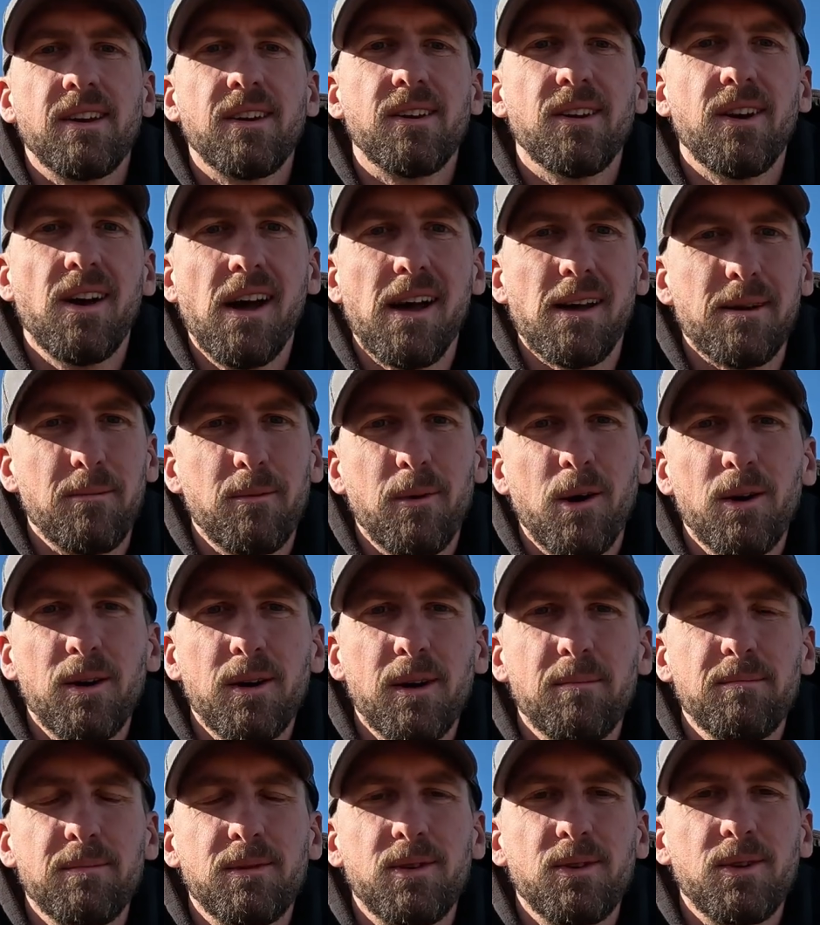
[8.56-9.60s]
Alright,
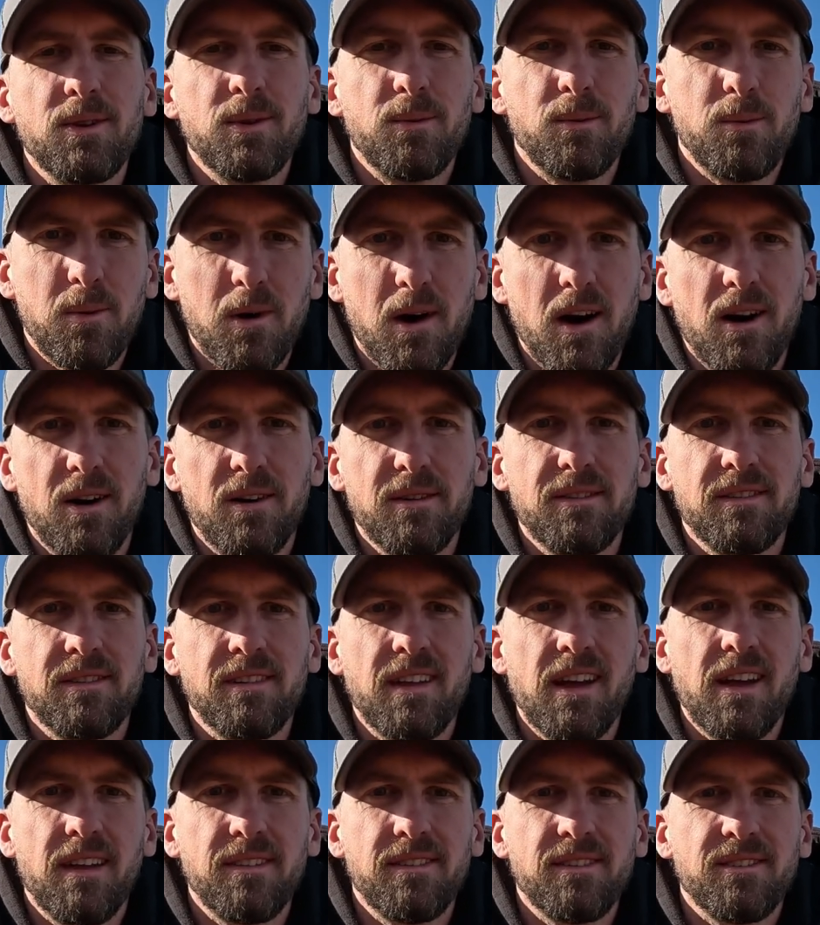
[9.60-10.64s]
welcome to the wild
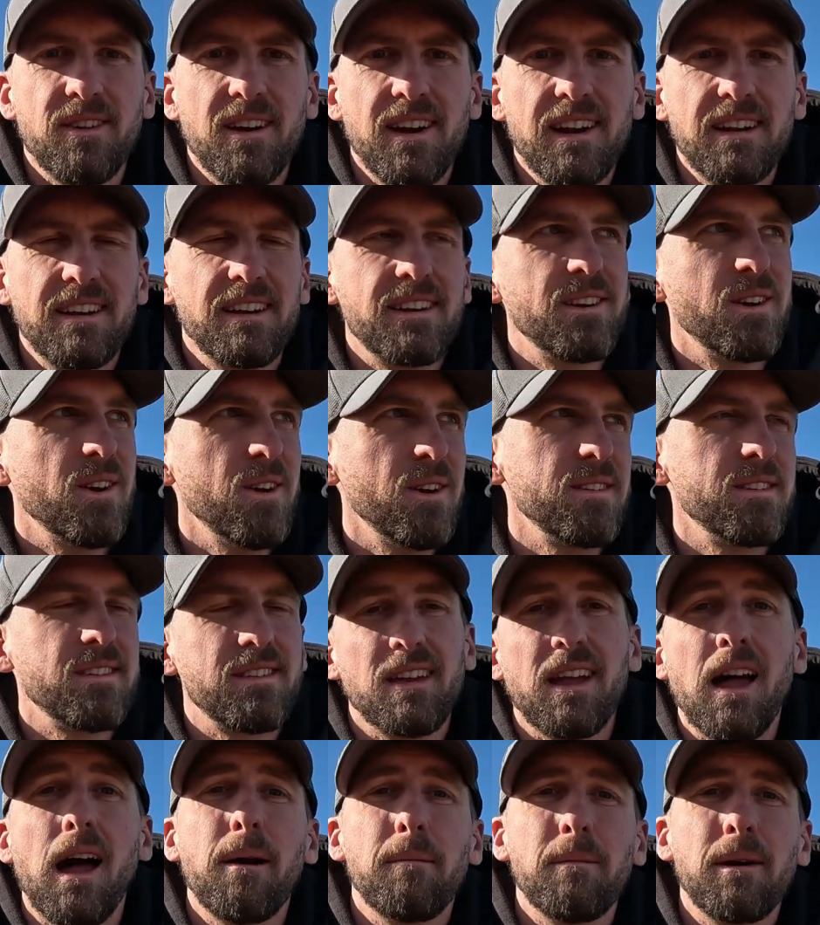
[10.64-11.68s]
South Australian
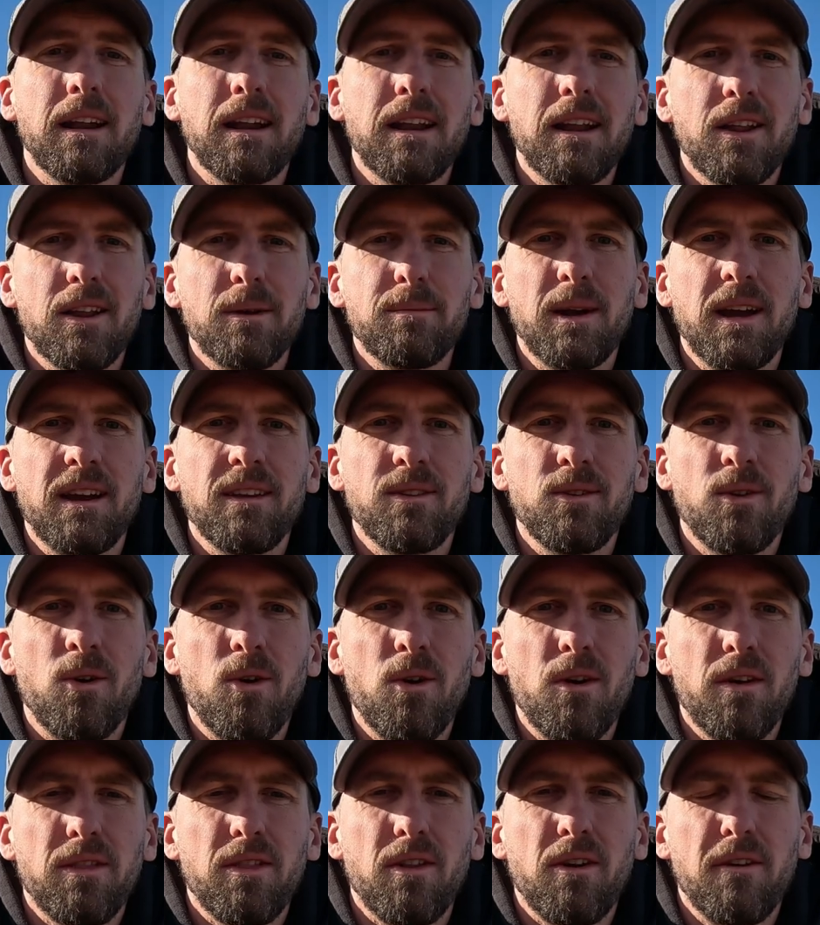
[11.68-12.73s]
coast. I'm a little bit
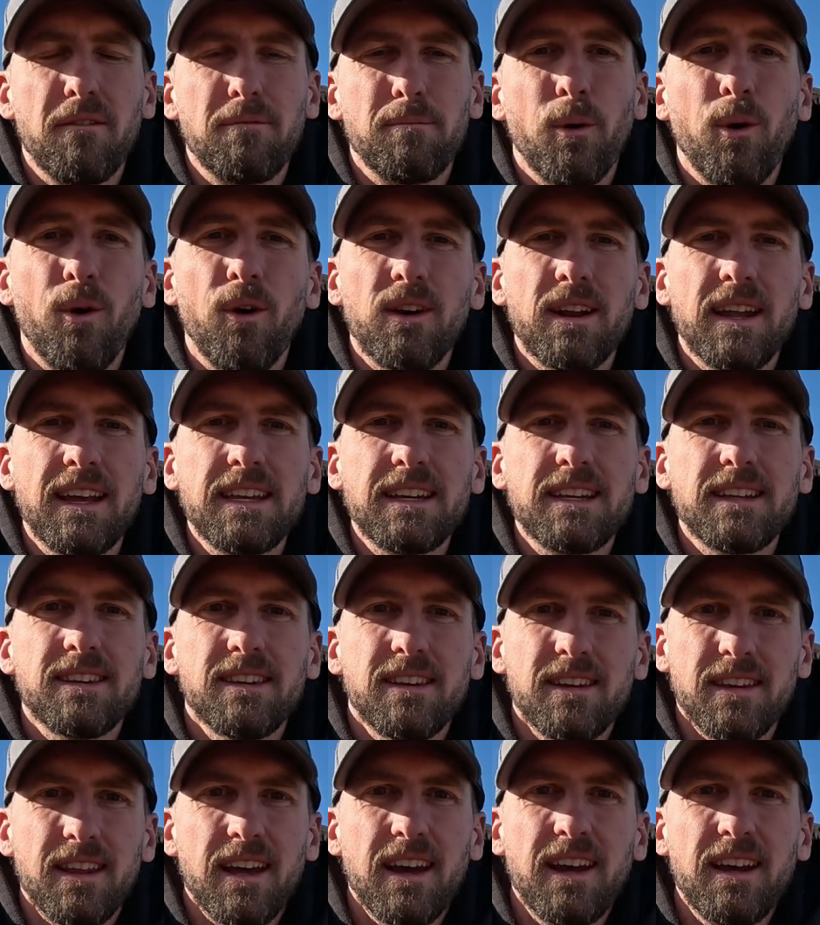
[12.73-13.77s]
north of Port Lincoln
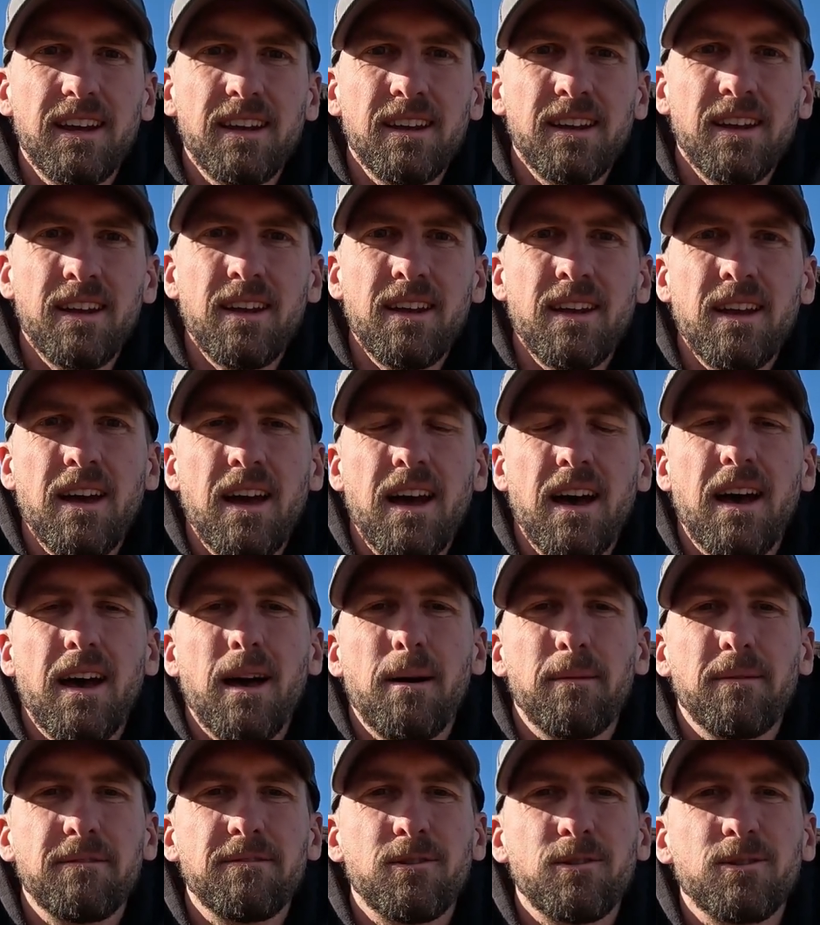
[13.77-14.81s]
today.
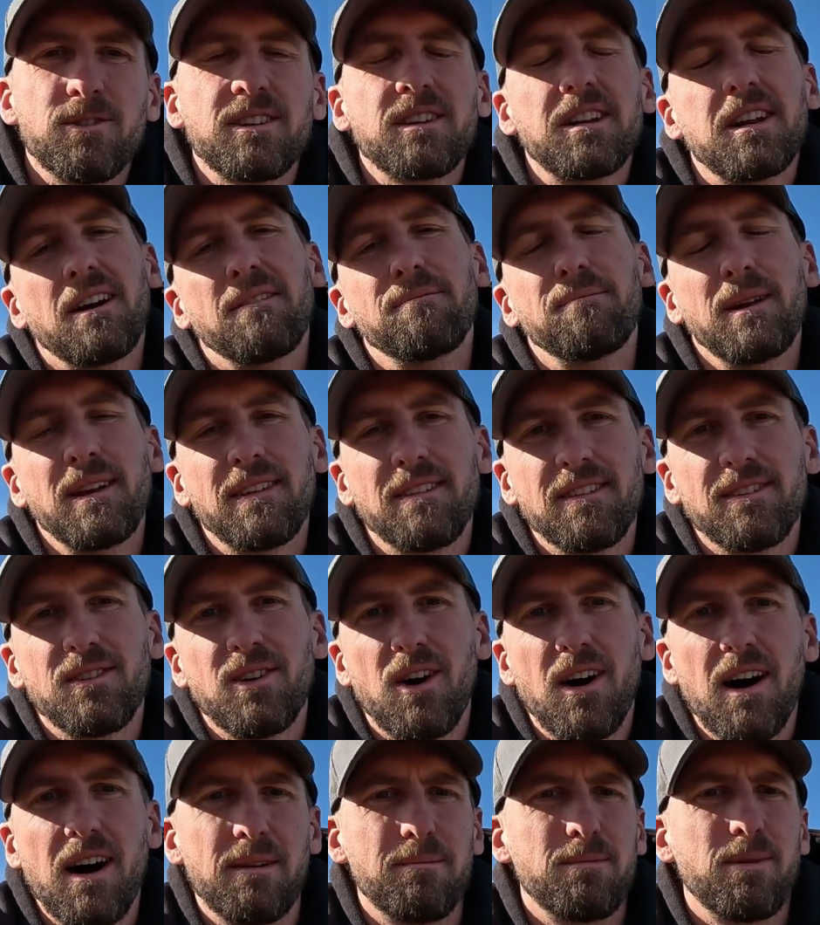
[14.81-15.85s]
Unfortunately, I've missed the
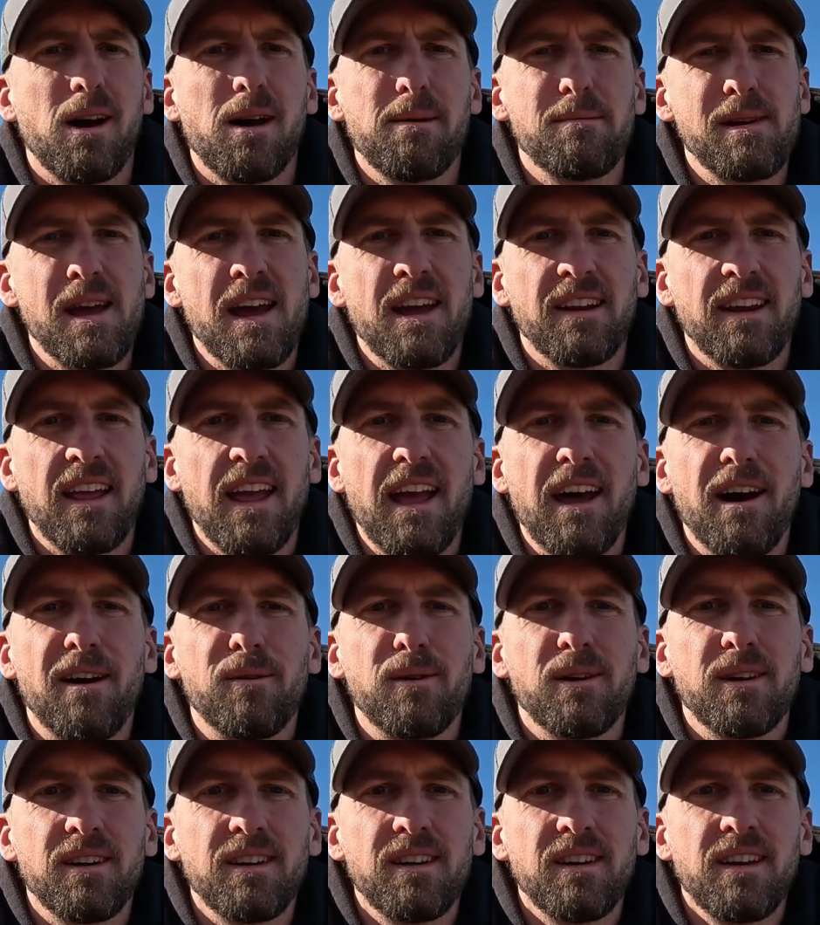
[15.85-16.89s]
tide by about an
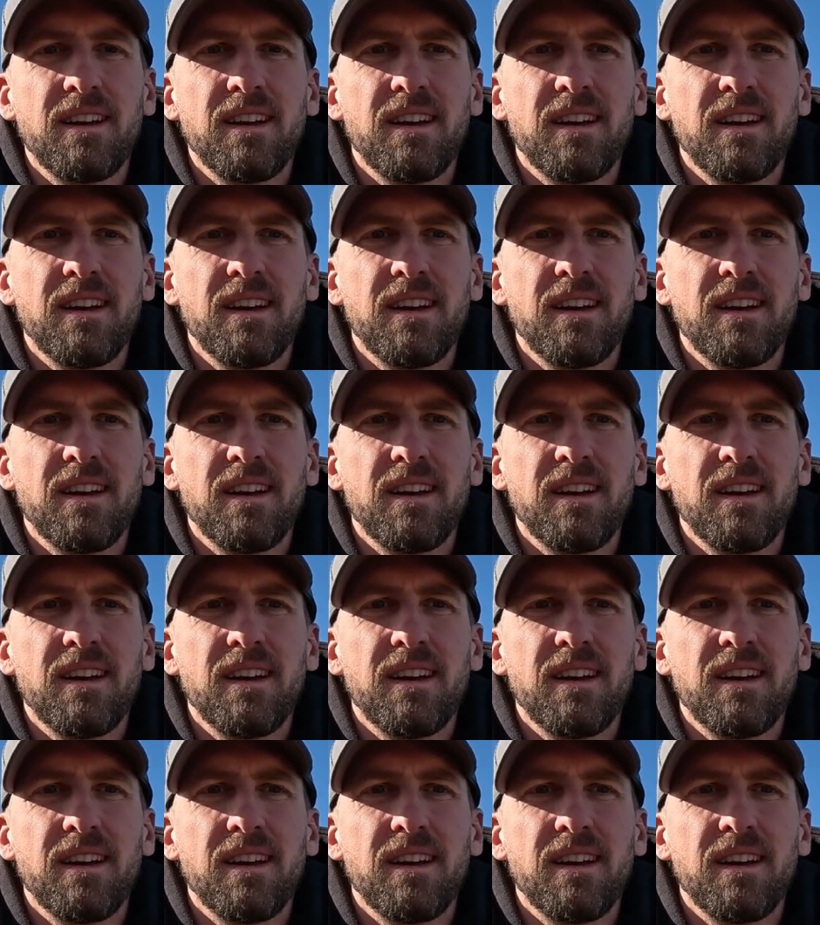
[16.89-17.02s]
hour.